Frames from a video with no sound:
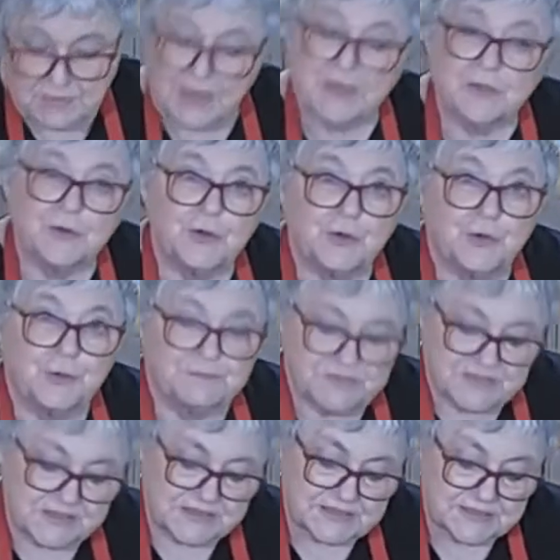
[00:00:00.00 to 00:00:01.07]
my
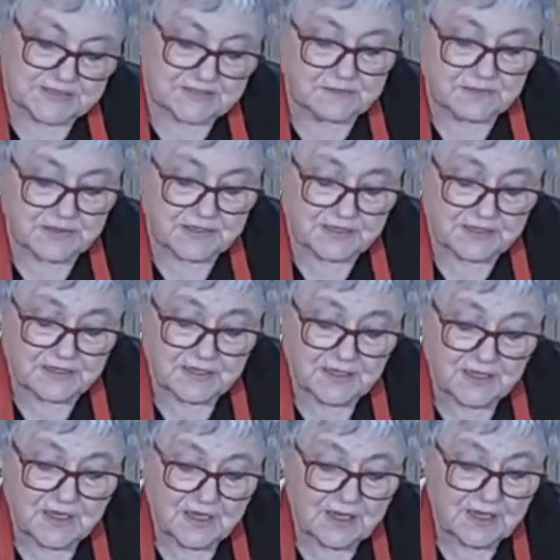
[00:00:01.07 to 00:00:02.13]
herbs at this time of the year.
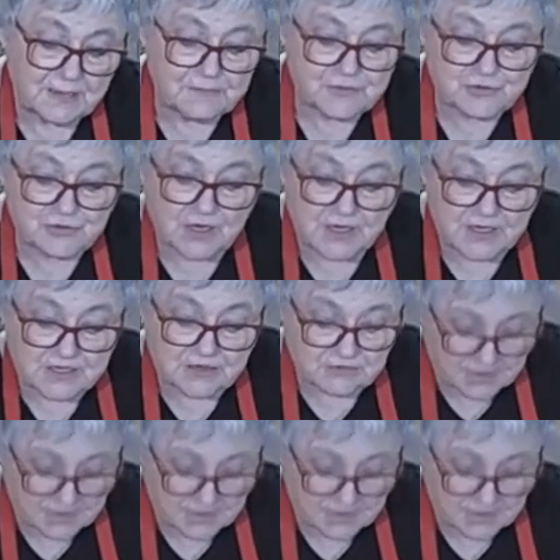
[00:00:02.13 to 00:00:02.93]
I'm trying to